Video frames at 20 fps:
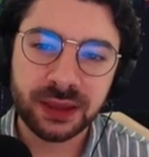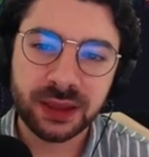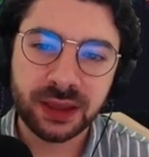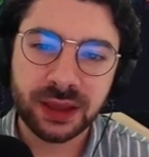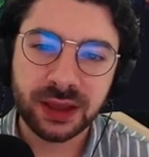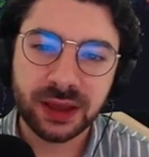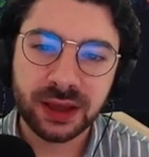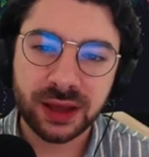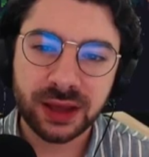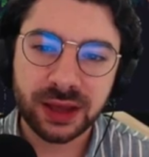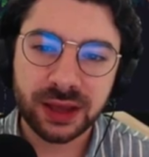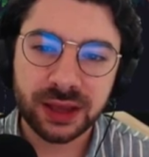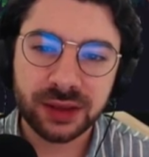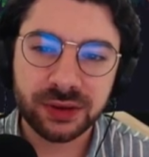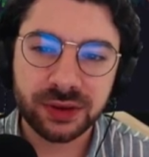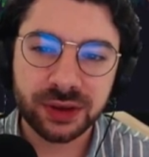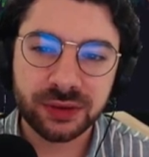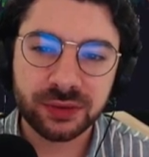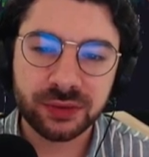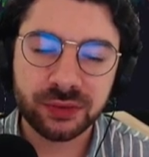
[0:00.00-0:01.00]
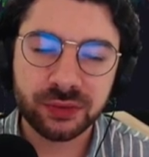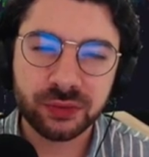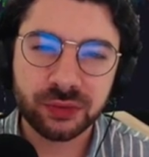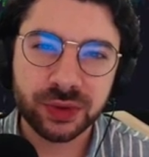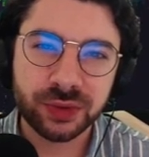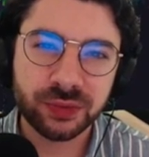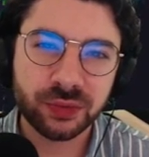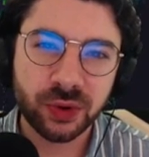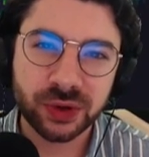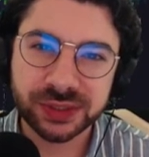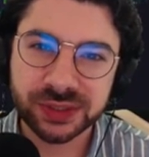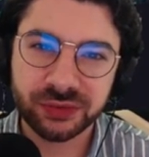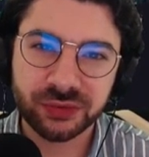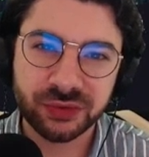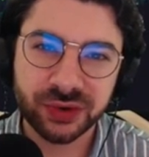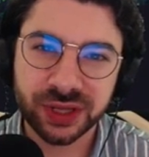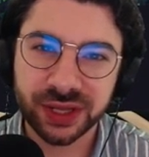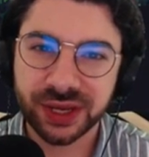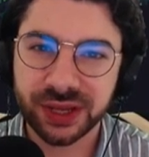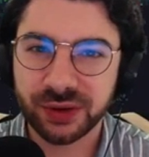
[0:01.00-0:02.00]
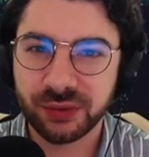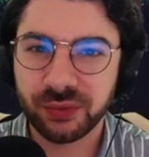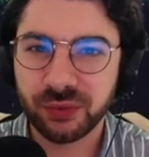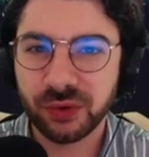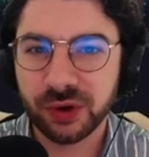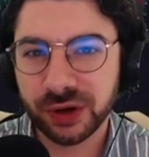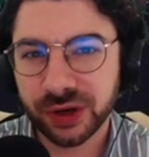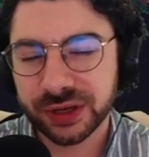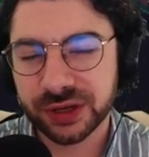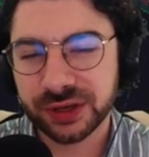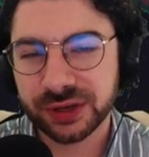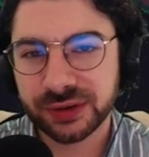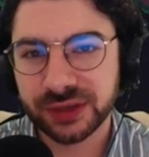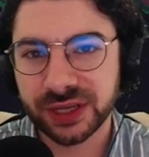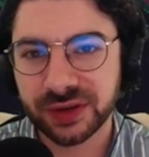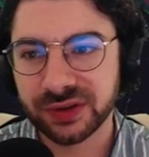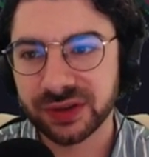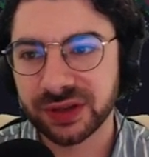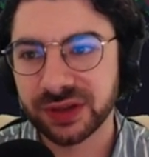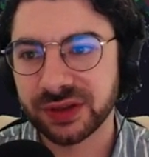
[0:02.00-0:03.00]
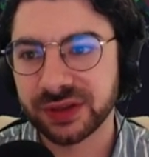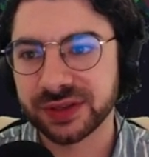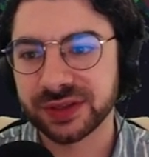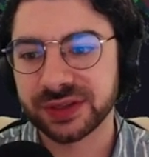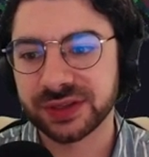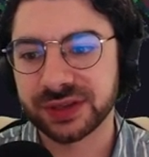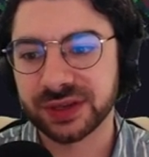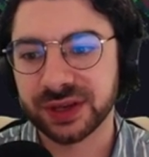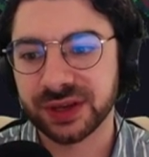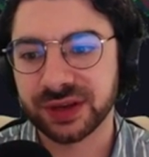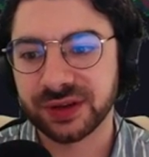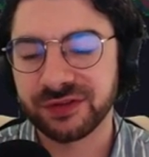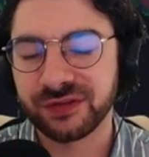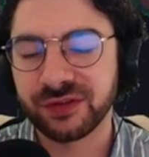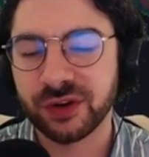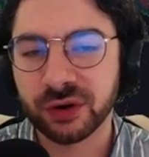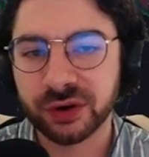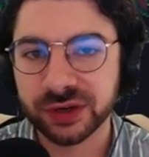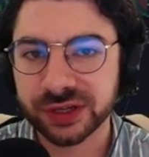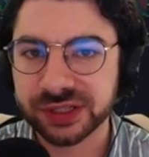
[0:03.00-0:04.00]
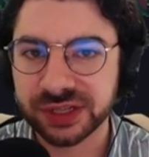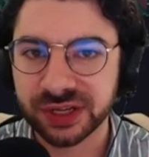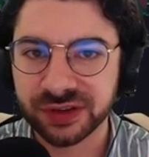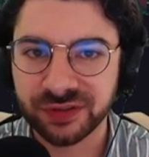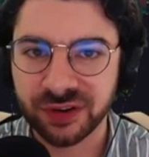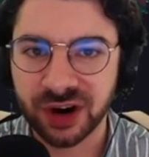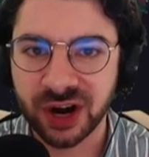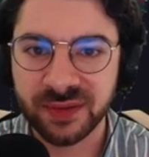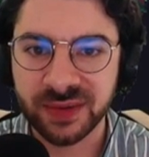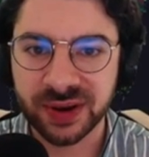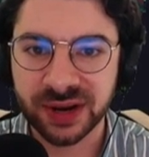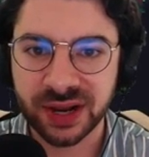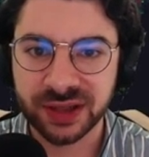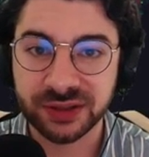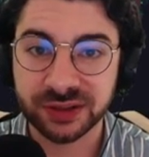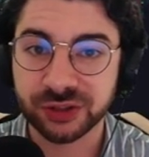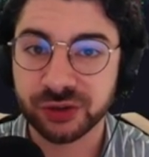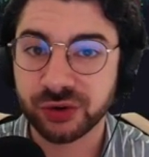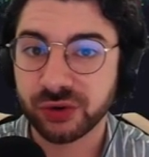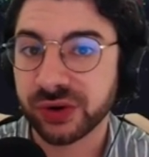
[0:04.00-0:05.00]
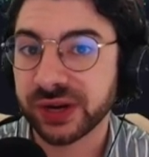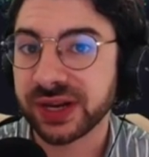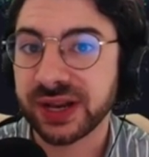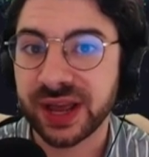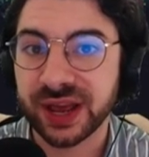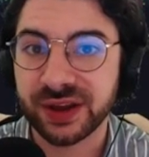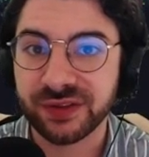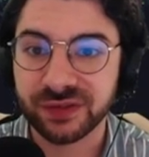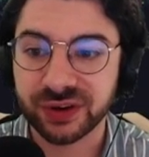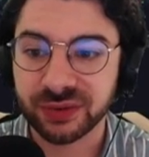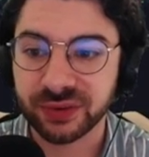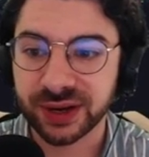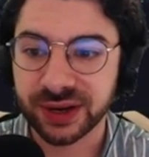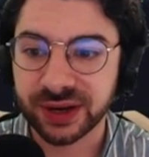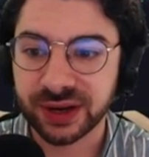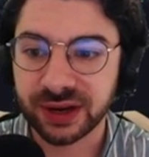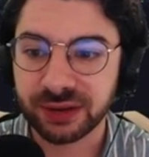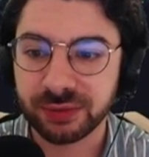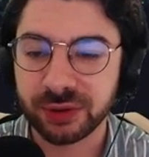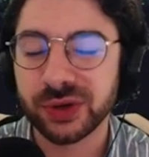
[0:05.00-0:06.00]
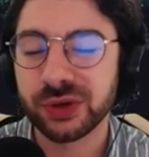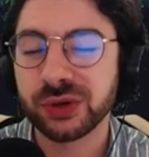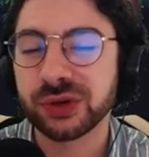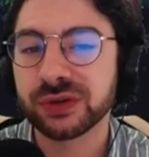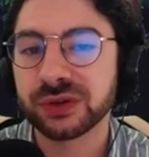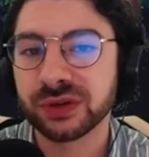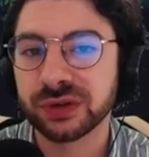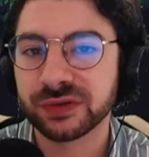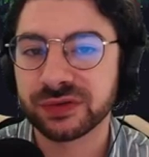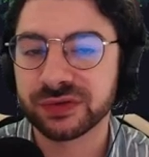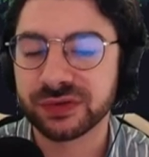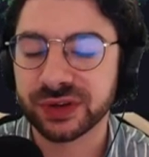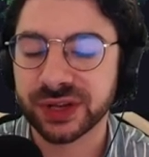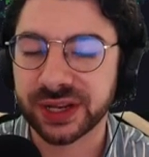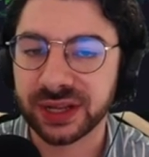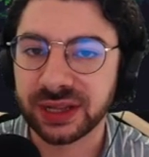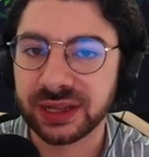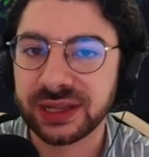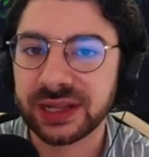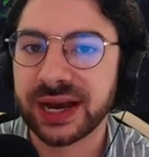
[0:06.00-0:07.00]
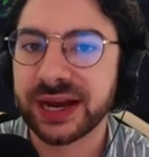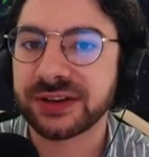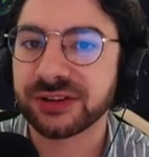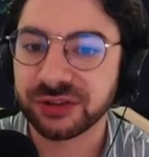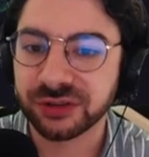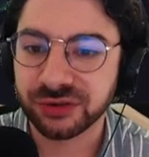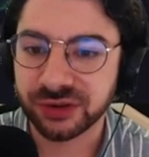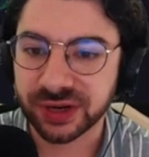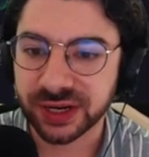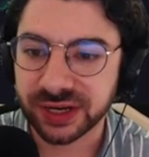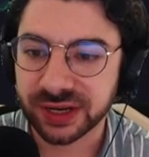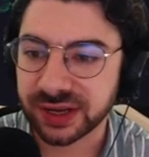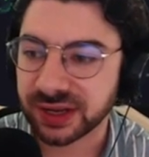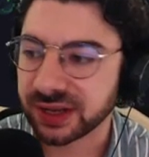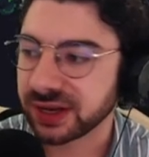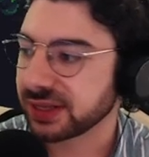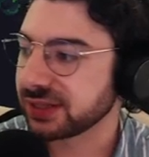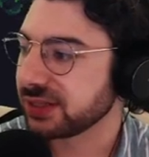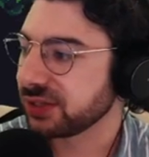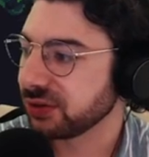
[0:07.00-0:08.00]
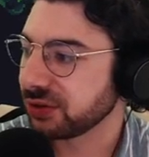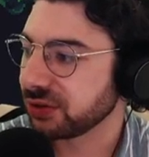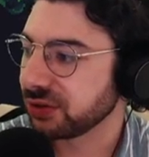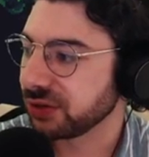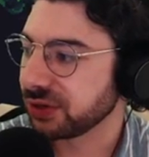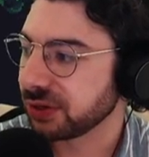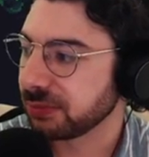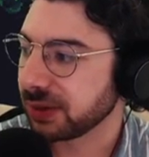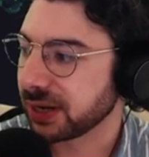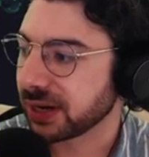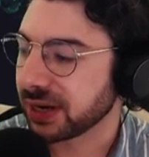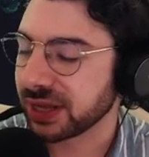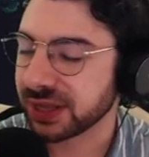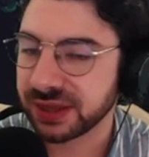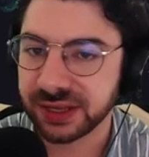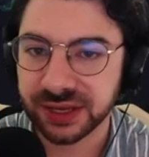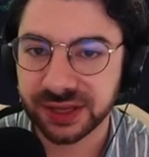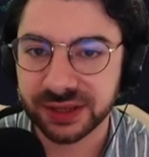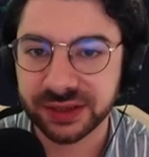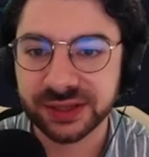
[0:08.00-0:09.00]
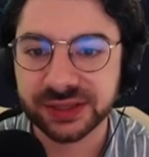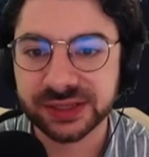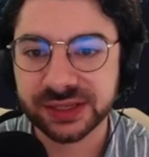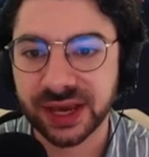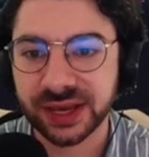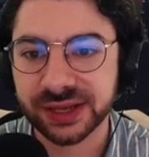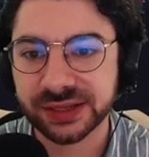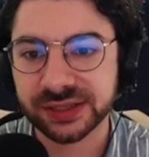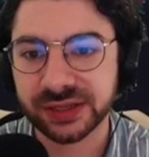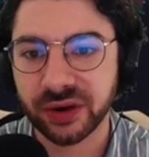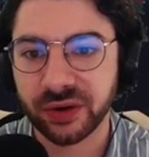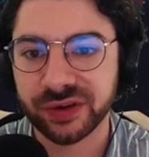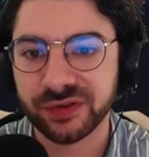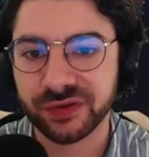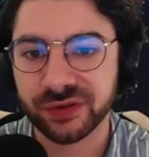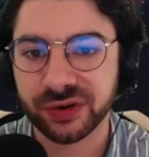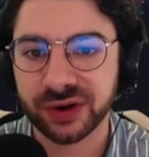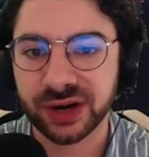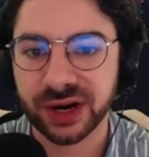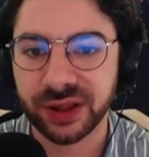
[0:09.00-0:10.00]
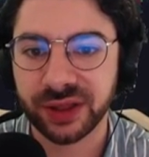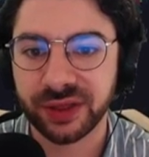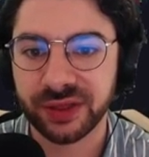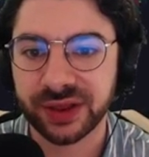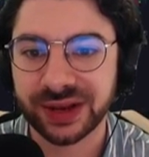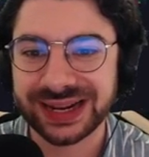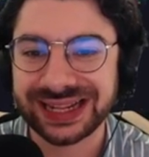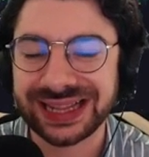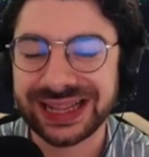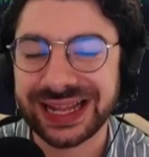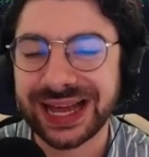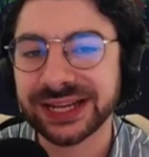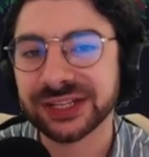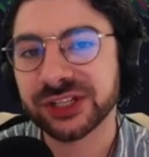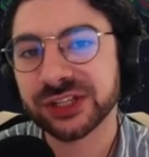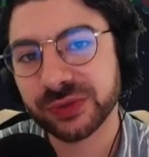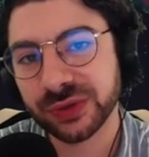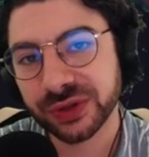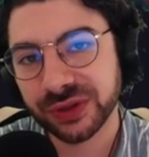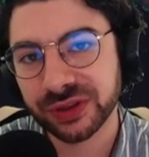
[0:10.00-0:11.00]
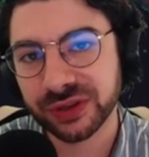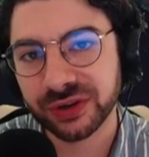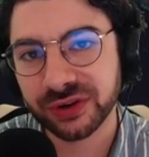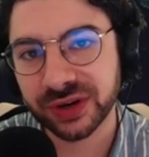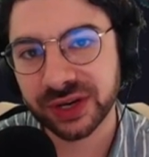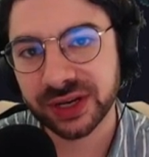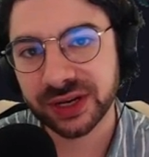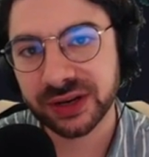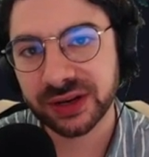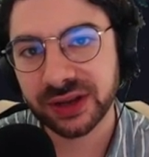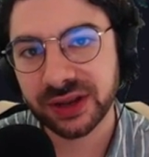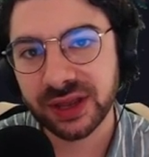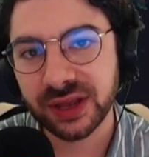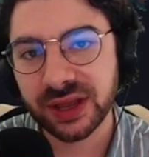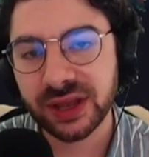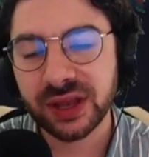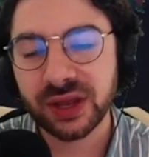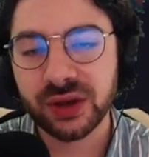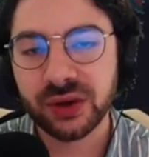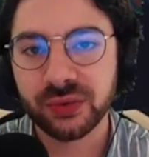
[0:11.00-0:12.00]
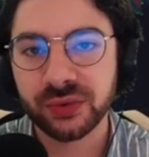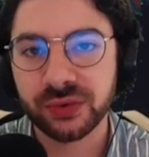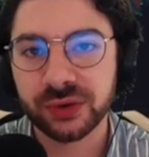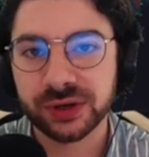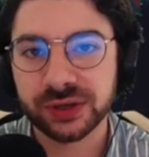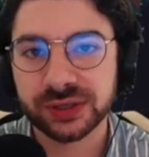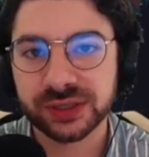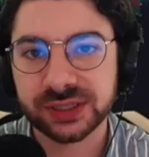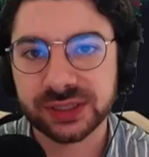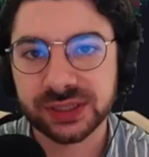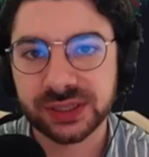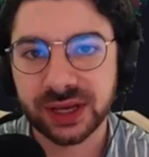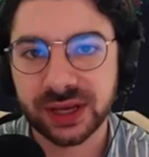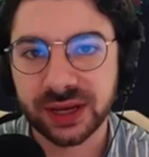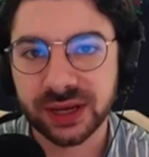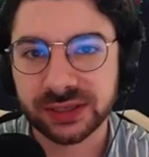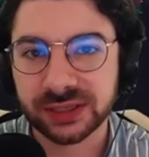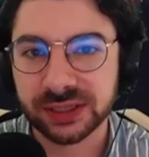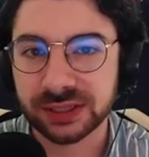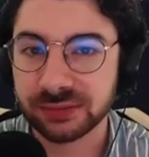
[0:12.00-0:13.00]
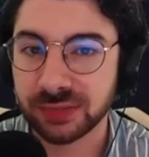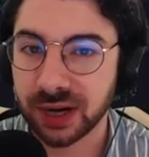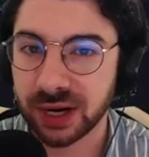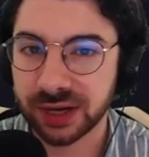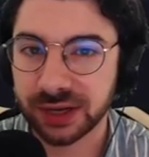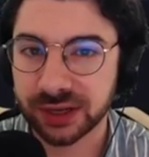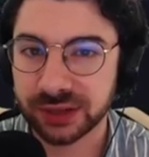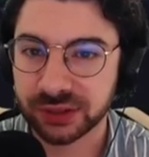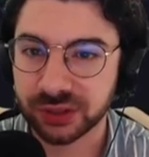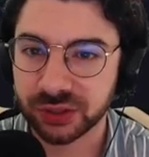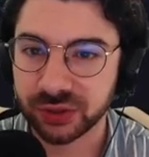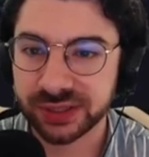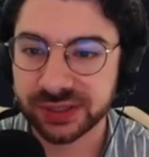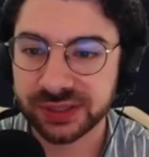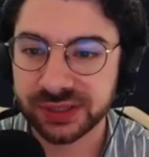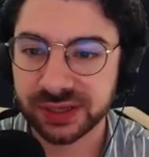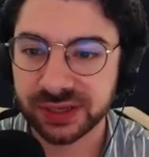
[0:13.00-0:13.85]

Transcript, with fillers: Uh, it, it, it wasn't really going to work given that this is a forest environment and there's green everywhere. I mean, we could have gone for like a lighter green and I still could, but I think in this case, going for a color that clashes with the green was uh, a smarter choice